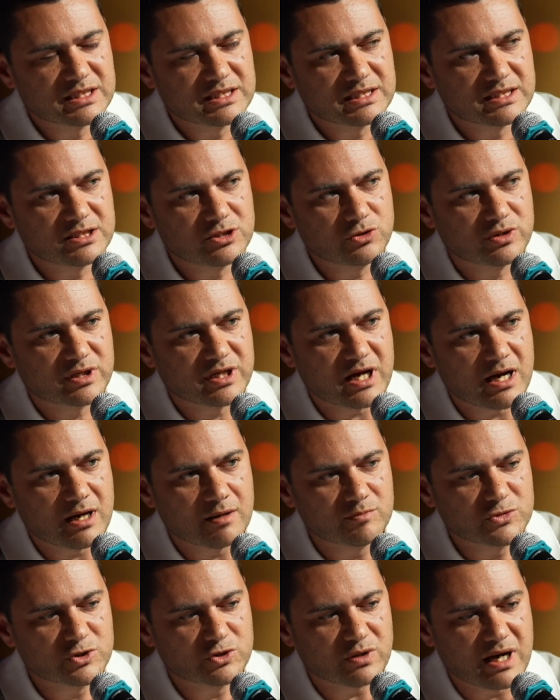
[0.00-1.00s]
to
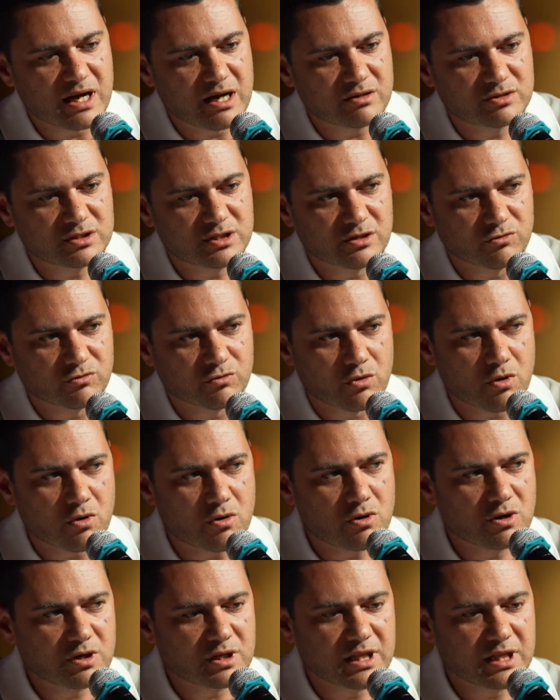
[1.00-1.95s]
come to Aotearoa,